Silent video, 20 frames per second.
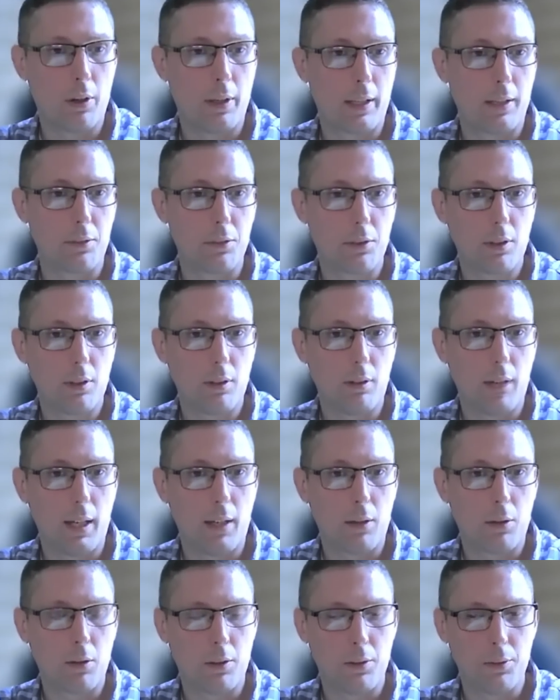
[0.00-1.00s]
against
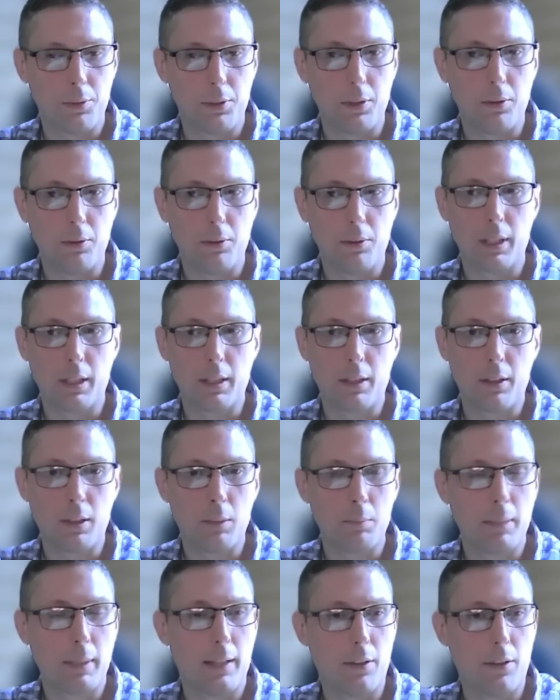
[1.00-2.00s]
collateral, do you think
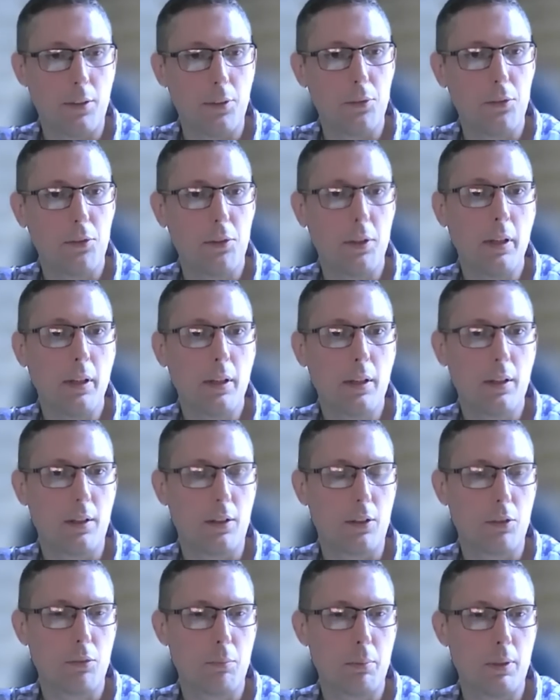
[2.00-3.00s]
their balance sheet can
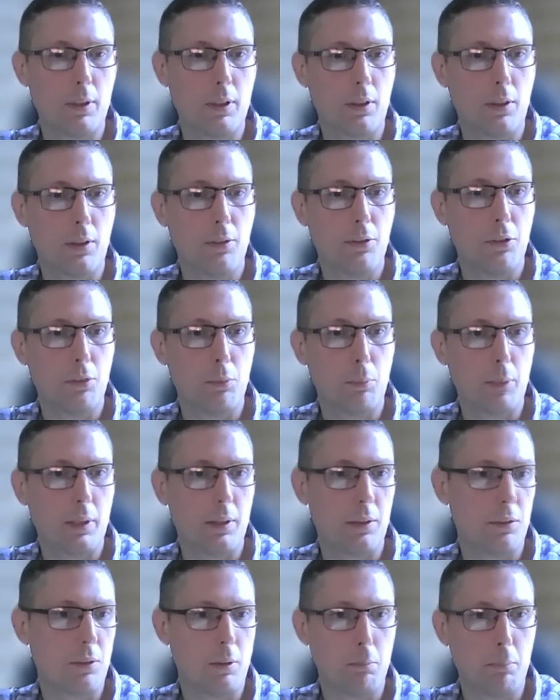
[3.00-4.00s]
explode just
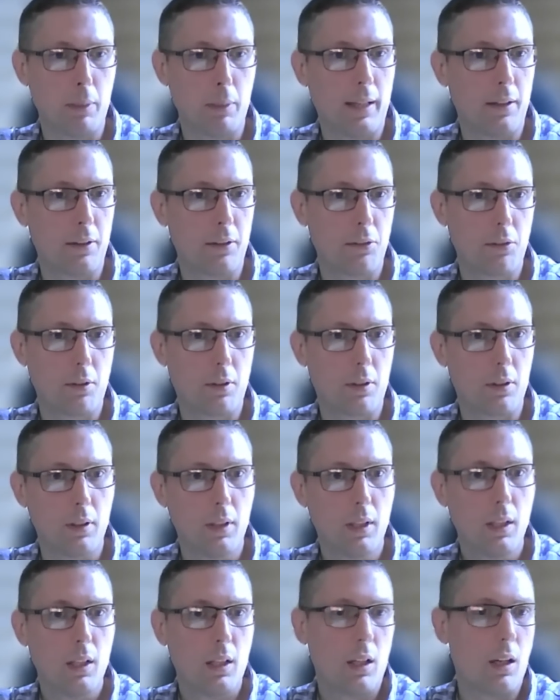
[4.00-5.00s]
because the banks are
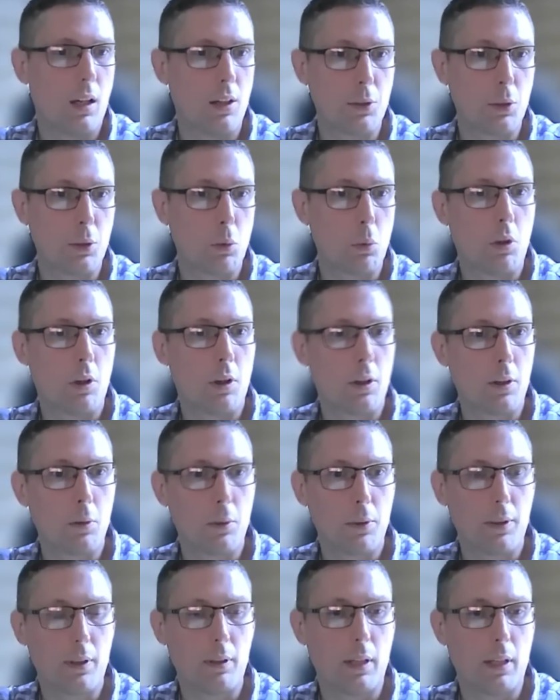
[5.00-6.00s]
underwater
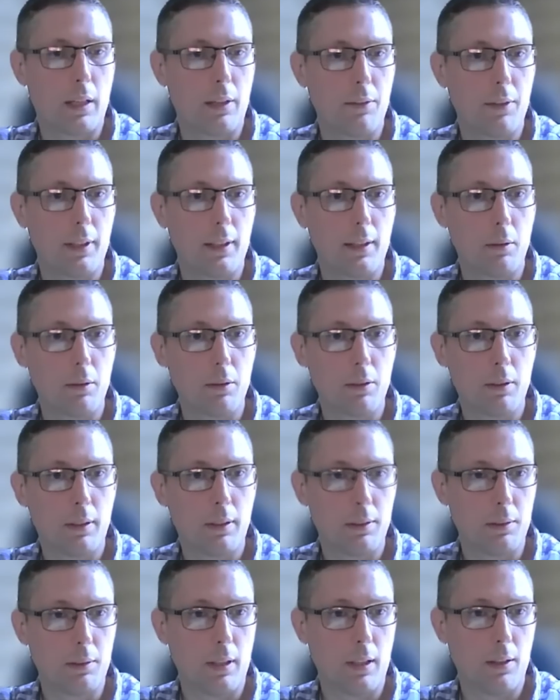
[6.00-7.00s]
with a lot of
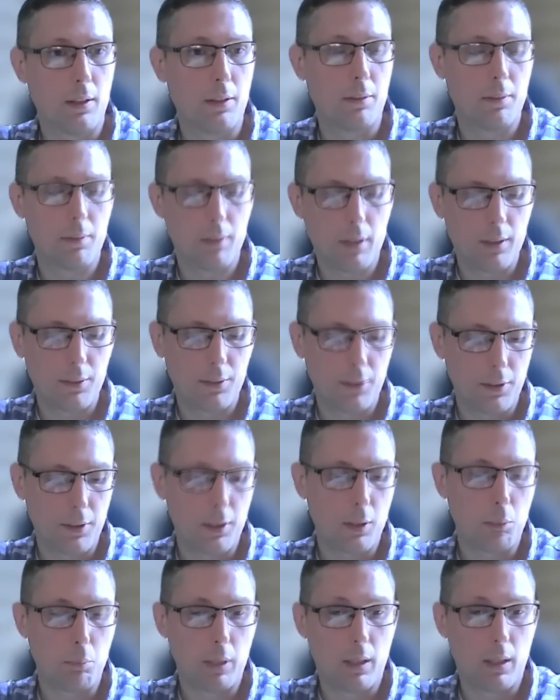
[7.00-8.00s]
under
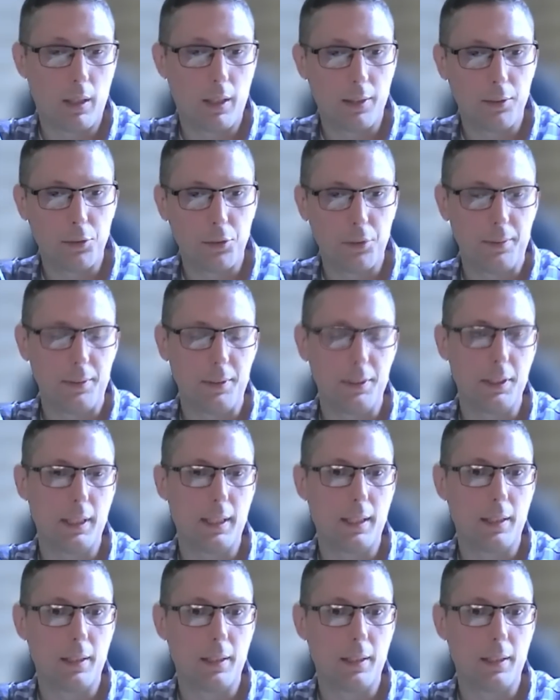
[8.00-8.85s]
their bonds and